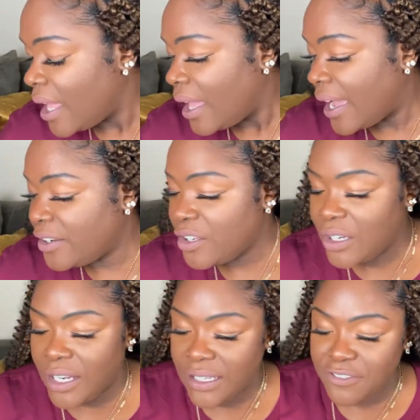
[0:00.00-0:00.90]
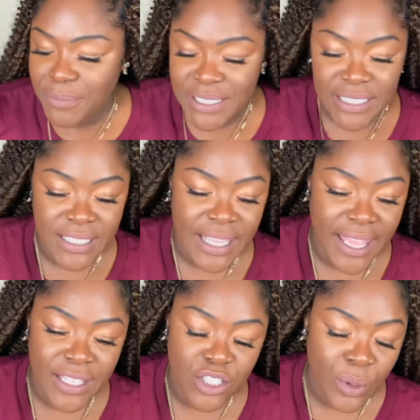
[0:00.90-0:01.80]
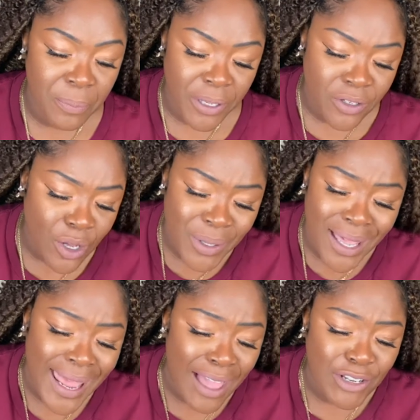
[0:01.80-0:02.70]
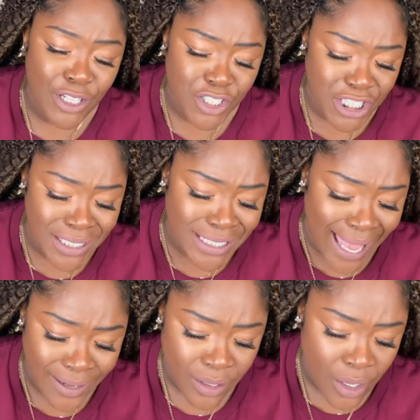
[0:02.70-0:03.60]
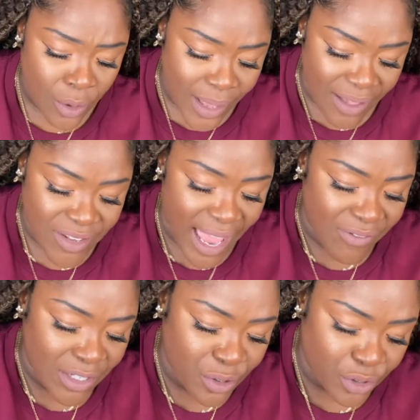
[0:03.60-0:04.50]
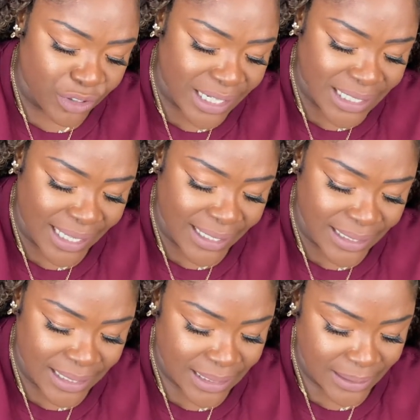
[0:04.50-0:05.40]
I know you like love me to just get into it, but you know we gotta have a little chit chat. We have to have a little greetings.